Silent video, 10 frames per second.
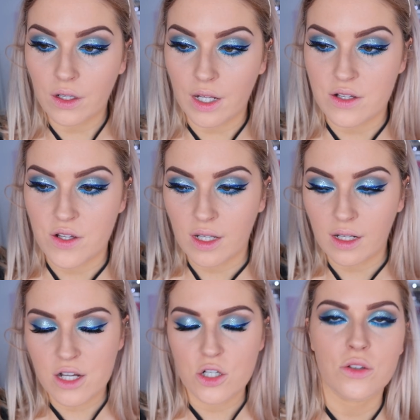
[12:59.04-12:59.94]
Okay, so the
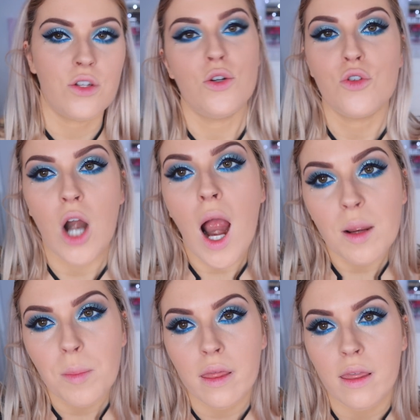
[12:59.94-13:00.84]
lash glue is still
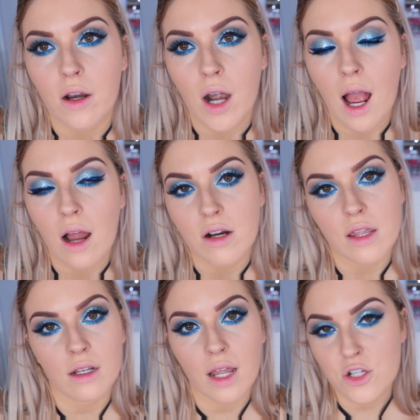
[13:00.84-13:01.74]
drying, but there are
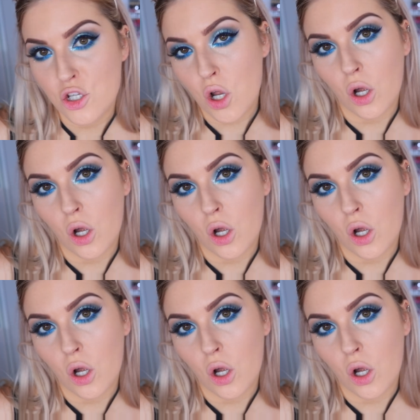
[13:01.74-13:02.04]
the lashes